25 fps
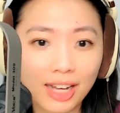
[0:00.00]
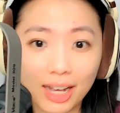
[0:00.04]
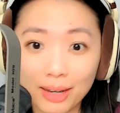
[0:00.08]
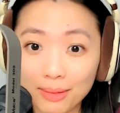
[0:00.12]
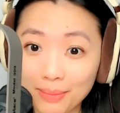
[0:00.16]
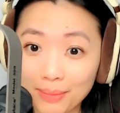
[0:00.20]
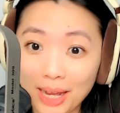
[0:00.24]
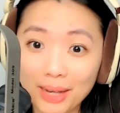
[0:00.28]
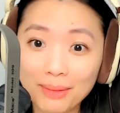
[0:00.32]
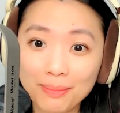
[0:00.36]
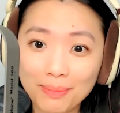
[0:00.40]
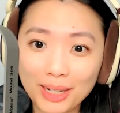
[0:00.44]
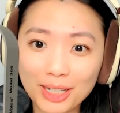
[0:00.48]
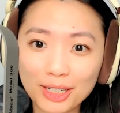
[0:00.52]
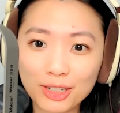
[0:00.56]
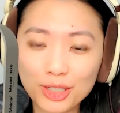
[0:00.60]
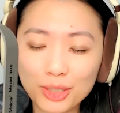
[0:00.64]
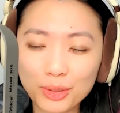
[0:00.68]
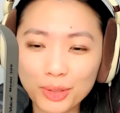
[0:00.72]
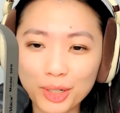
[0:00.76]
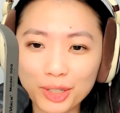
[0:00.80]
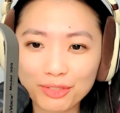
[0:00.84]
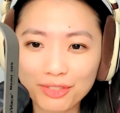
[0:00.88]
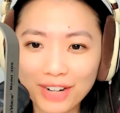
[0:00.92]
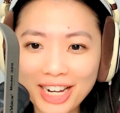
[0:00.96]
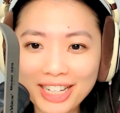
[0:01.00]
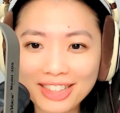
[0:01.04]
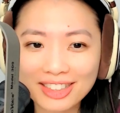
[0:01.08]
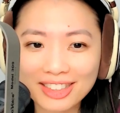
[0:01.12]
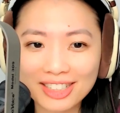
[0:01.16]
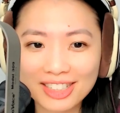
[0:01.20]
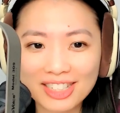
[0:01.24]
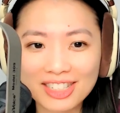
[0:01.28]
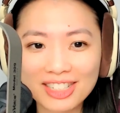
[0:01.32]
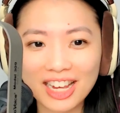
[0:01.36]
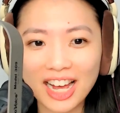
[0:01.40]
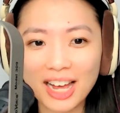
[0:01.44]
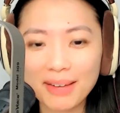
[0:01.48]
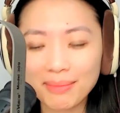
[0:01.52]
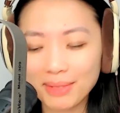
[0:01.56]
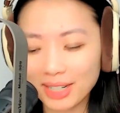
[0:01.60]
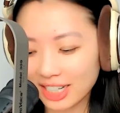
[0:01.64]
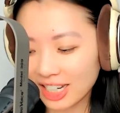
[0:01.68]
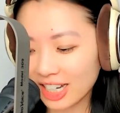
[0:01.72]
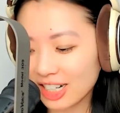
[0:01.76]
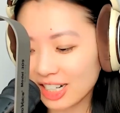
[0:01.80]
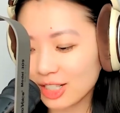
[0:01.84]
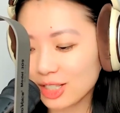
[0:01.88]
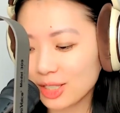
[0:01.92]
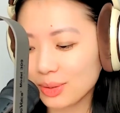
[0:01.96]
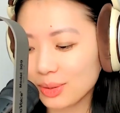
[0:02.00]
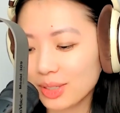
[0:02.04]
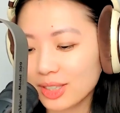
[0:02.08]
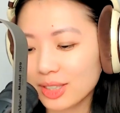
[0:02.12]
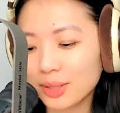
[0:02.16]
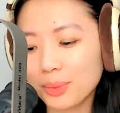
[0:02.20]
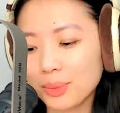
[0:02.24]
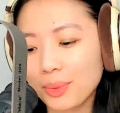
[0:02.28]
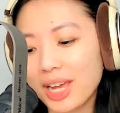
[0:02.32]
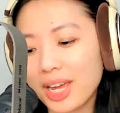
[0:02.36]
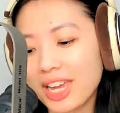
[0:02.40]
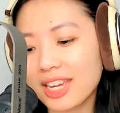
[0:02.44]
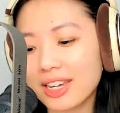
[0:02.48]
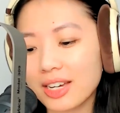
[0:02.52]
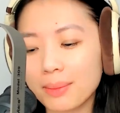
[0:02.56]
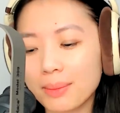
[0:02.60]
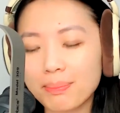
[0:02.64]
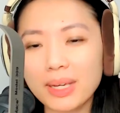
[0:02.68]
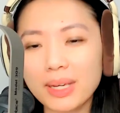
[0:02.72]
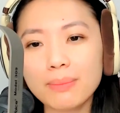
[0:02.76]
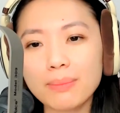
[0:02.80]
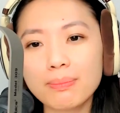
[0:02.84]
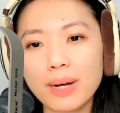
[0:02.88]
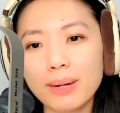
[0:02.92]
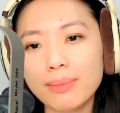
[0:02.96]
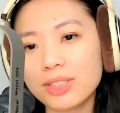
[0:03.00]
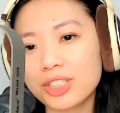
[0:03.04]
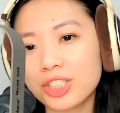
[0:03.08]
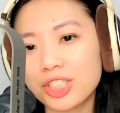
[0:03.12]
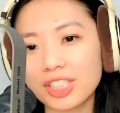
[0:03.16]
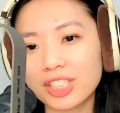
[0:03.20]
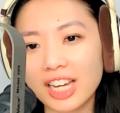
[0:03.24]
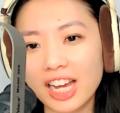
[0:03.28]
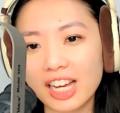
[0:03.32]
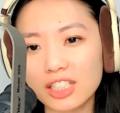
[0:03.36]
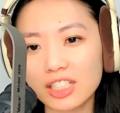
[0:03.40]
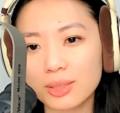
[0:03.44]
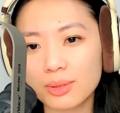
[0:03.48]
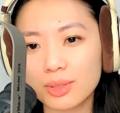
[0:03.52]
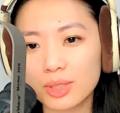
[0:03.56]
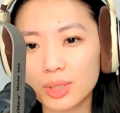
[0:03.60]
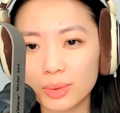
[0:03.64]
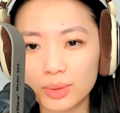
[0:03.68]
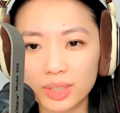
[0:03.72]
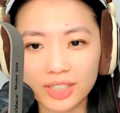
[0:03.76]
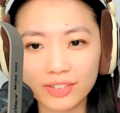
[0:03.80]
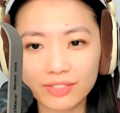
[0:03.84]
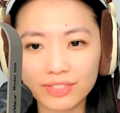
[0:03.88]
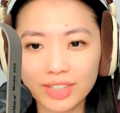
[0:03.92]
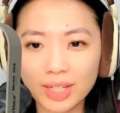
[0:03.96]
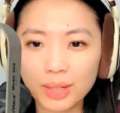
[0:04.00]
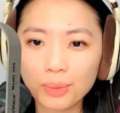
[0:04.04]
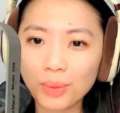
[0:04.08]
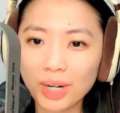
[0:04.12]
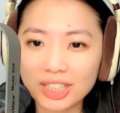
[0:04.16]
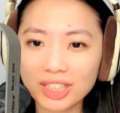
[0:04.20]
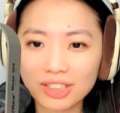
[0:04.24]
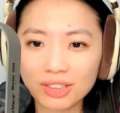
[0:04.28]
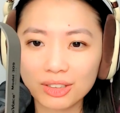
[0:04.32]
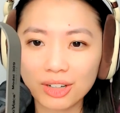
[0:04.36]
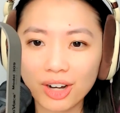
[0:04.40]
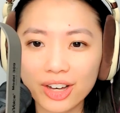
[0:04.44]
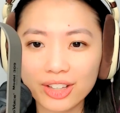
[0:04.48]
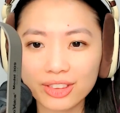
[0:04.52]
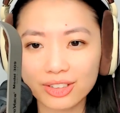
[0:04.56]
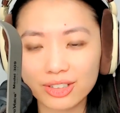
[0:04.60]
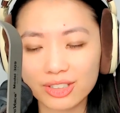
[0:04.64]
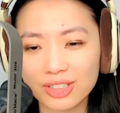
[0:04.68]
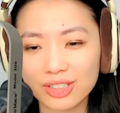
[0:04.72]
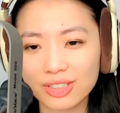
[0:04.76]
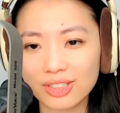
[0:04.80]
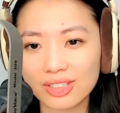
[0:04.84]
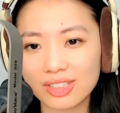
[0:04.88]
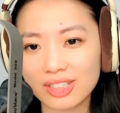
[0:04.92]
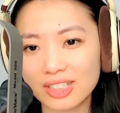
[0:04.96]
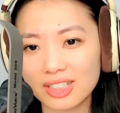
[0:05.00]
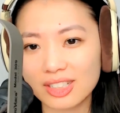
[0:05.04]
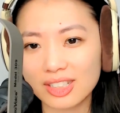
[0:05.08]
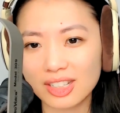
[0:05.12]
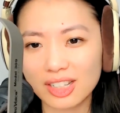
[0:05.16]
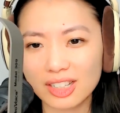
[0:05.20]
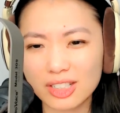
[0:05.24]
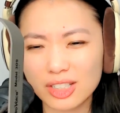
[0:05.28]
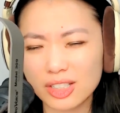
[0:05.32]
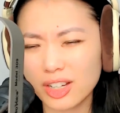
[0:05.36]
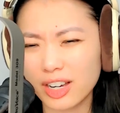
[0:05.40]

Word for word: I, I better do it right this time. I got to do it the way a big publishing house would do it if they want their authors to succeed.